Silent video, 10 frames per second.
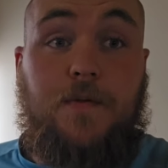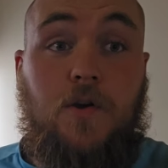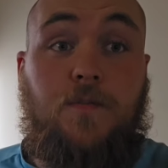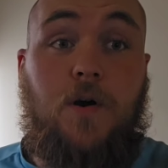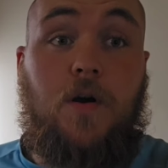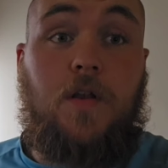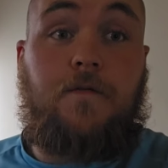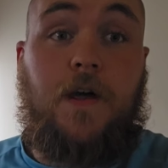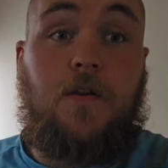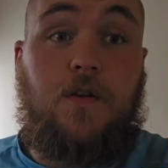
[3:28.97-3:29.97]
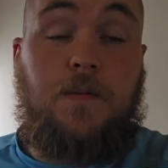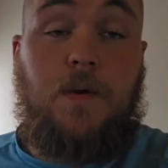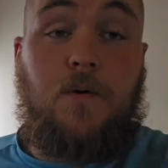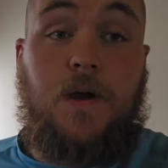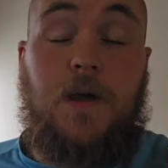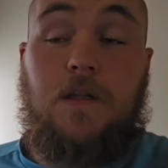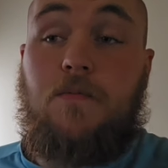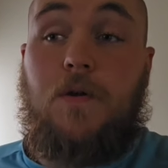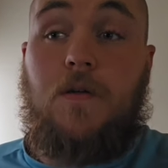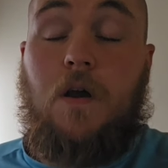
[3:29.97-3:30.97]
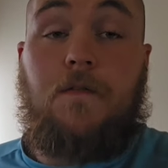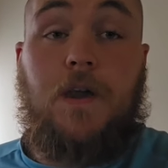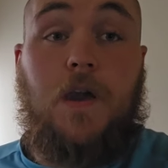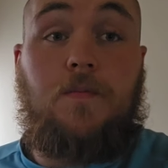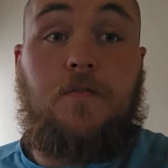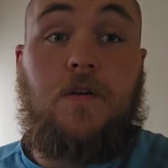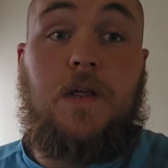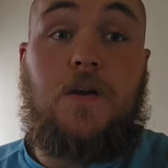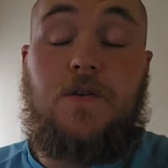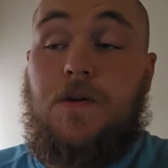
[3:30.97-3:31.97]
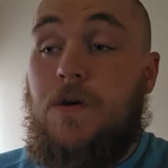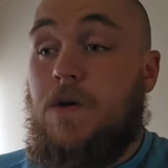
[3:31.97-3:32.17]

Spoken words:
do put an event on in Milton Keynes, because I think it'll be really good.